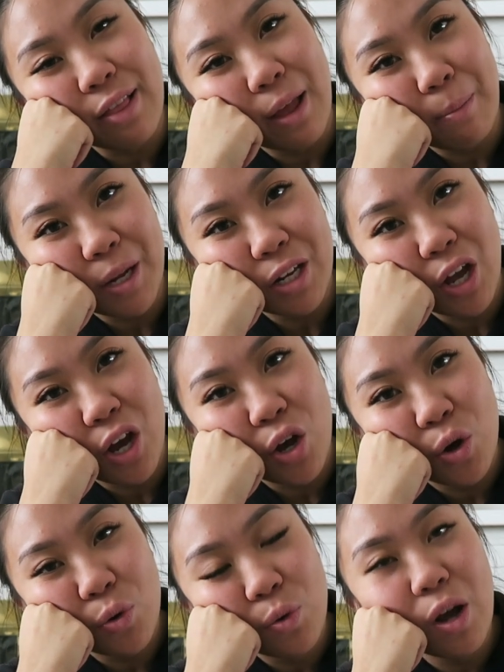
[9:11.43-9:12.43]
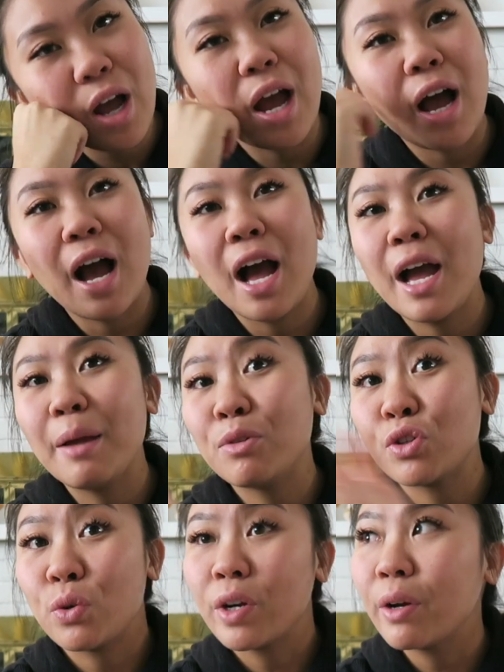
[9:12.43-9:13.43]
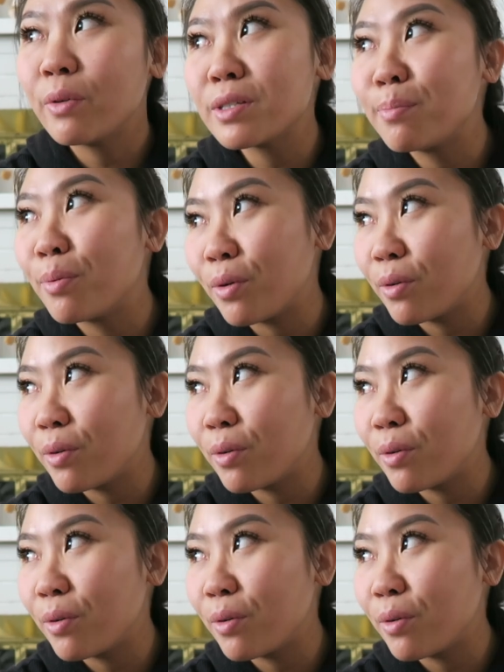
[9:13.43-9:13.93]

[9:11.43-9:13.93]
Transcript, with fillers: Let me know. I'm sorry it was